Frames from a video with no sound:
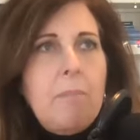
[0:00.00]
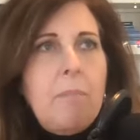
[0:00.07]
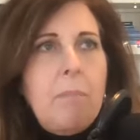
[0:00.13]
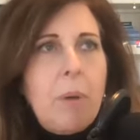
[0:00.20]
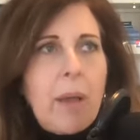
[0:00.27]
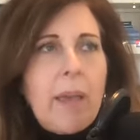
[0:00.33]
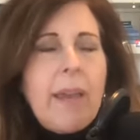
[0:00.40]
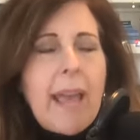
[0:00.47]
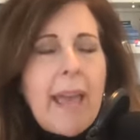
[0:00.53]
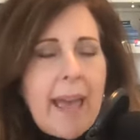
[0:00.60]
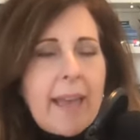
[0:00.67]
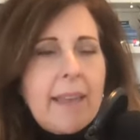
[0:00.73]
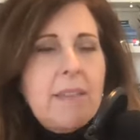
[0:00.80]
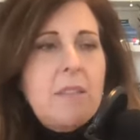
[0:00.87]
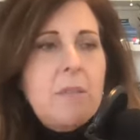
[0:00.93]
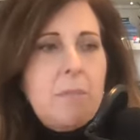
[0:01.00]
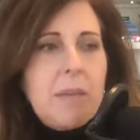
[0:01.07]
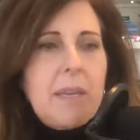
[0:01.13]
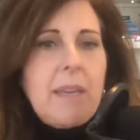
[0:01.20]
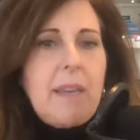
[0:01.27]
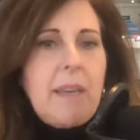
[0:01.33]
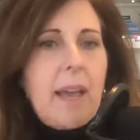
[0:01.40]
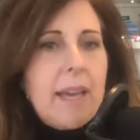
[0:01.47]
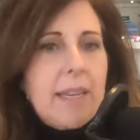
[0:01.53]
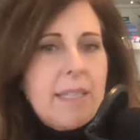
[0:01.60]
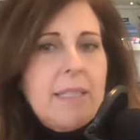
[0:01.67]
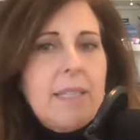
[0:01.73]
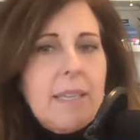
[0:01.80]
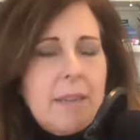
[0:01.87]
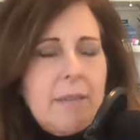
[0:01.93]
but it had to be, I
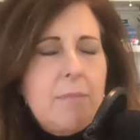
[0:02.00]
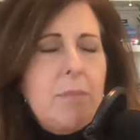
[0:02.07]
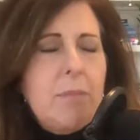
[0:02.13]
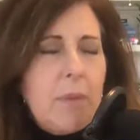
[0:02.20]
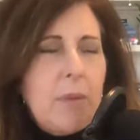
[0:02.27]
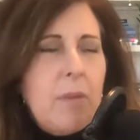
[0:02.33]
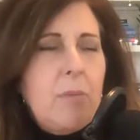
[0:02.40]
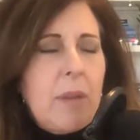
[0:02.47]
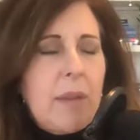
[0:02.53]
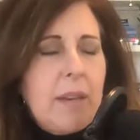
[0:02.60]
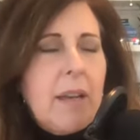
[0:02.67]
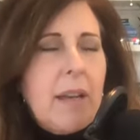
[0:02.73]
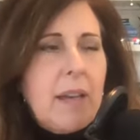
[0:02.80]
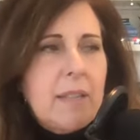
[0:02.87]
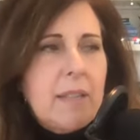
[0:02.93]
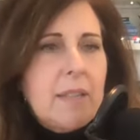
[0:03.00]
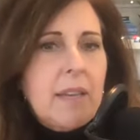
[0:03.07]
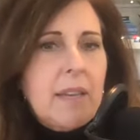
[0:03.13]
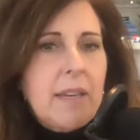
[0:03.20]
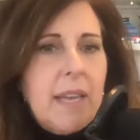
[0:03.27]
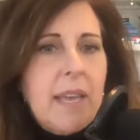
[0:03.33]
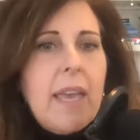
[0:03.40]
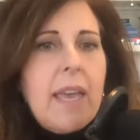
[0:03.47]
see in hindsight,